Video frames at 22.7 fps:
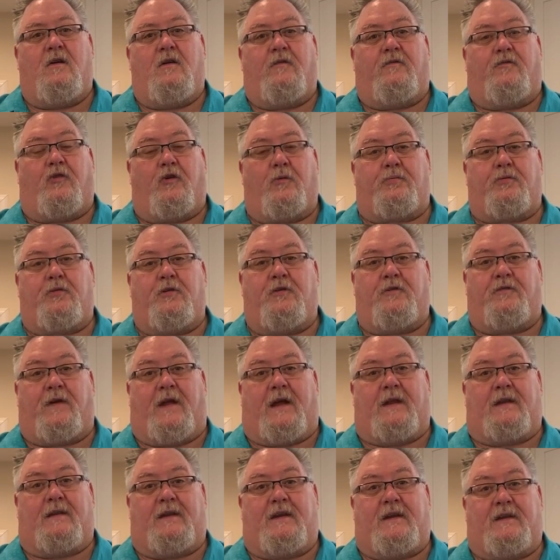foolproof
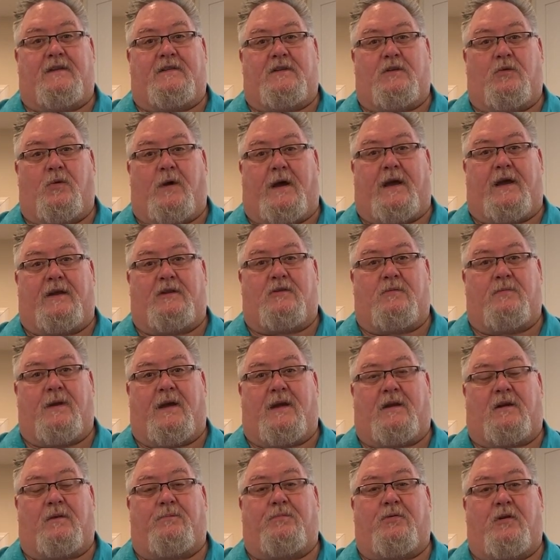and easy way to make
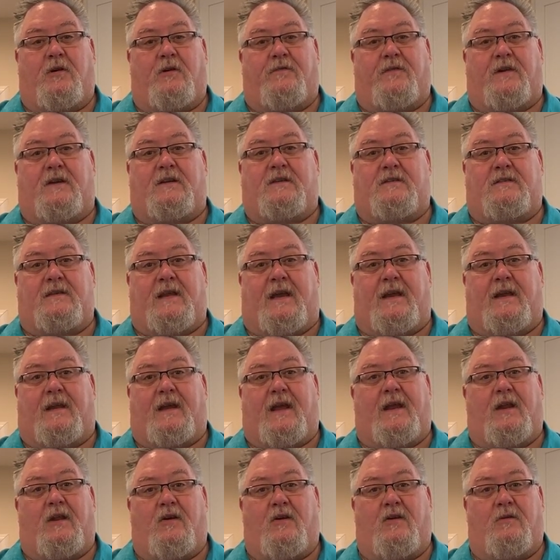a perfect steak
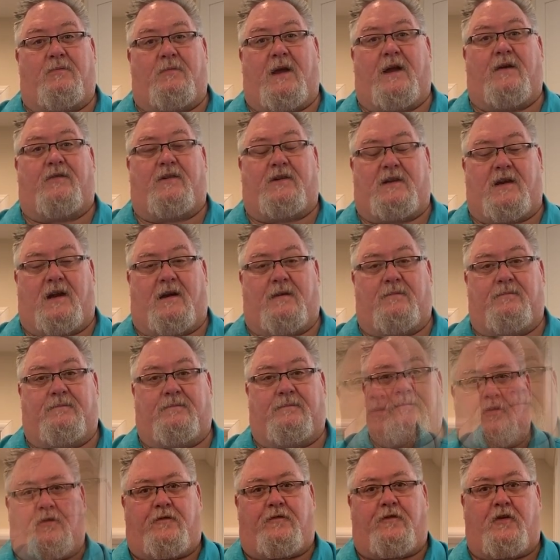at home every time.
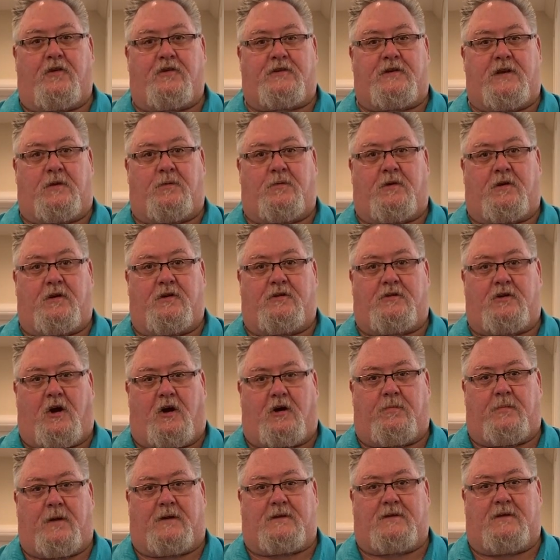The first thing we're going to talk
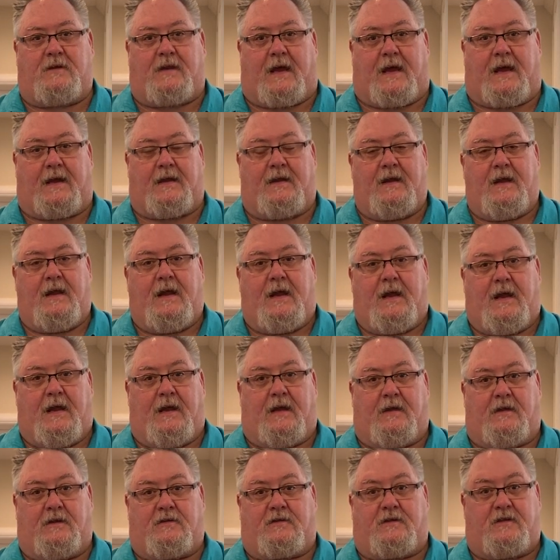about today
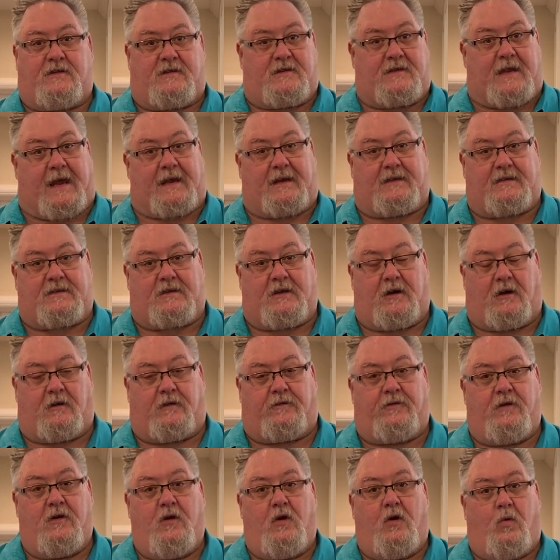is the steak itself,
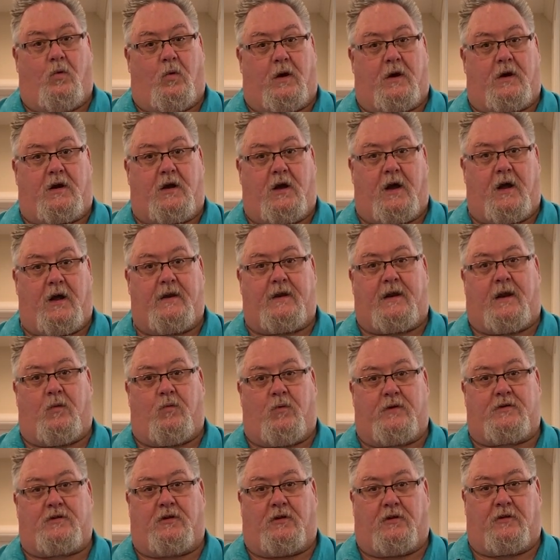what cut and
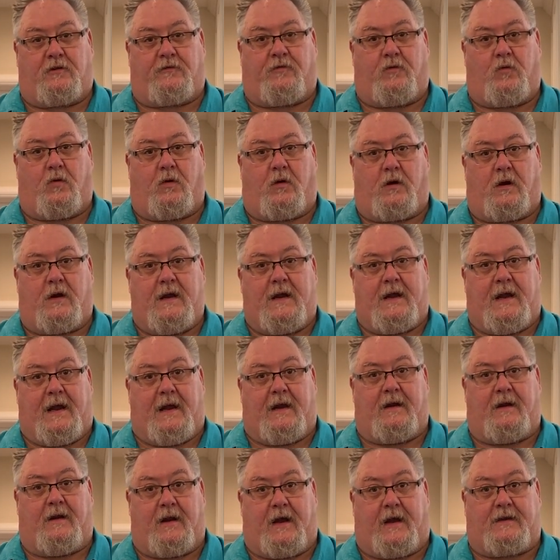what to look for in a
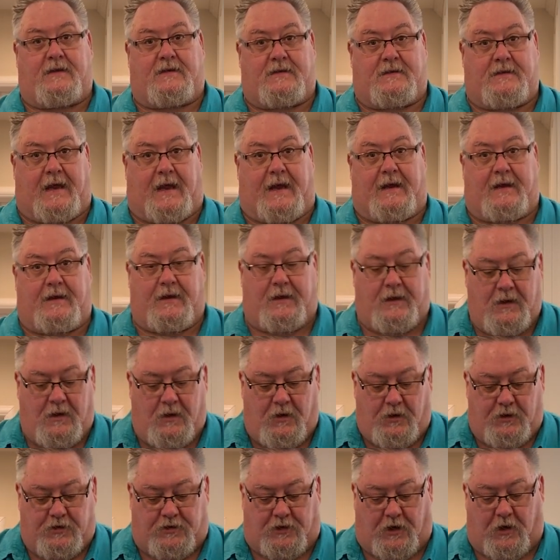nice steak.
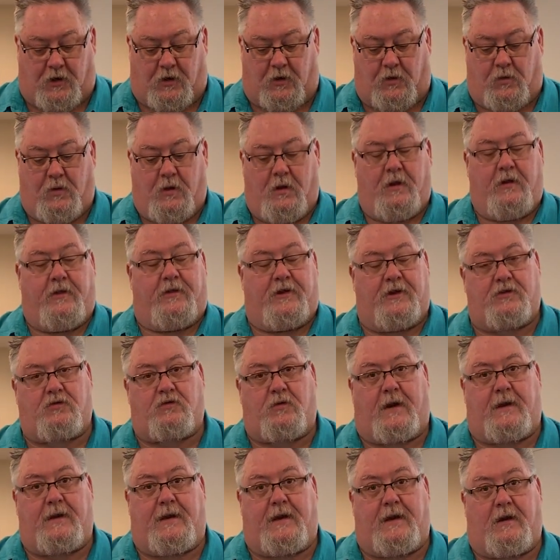So this
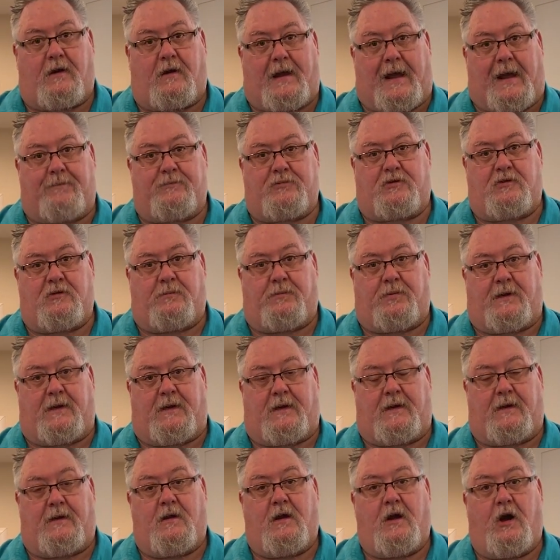right here happens to
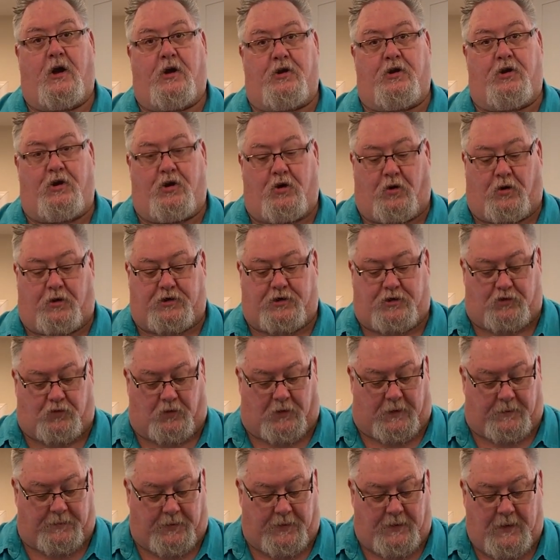be a New York
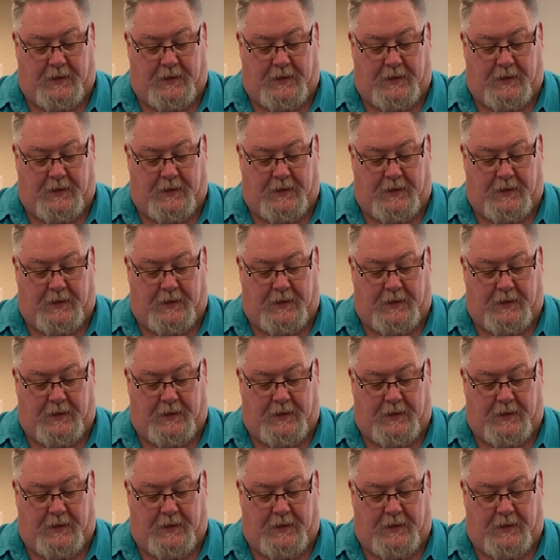strip.